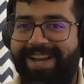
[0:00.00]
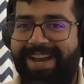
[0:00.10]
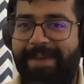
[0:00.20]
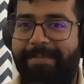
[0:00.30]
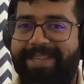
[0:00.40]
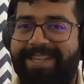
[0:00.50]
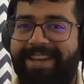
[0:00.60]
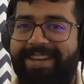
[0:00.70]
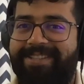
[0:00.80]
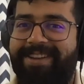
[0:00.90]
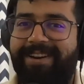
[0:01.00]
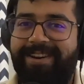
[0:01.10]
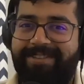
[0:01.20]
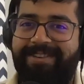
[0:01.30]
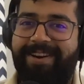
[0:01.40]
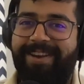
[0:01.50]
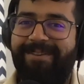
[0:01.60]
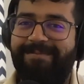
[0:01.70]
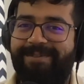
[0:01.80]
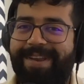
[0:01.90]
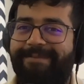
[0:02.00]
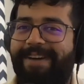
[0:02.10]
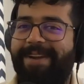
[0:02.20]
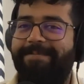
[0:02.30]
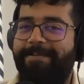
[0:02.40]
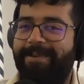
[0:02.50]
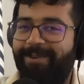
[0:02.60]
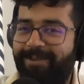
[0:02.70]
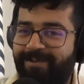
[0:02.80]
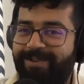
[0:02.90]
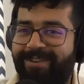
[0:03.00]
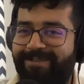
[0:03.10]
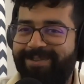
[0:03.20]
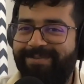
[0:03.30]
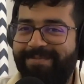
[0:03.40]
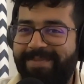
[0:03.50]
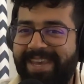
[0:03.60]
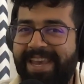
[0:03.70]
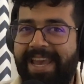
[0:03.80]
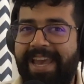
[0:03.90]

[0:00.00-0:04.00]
I basically started a study group to invite people to do the course with me,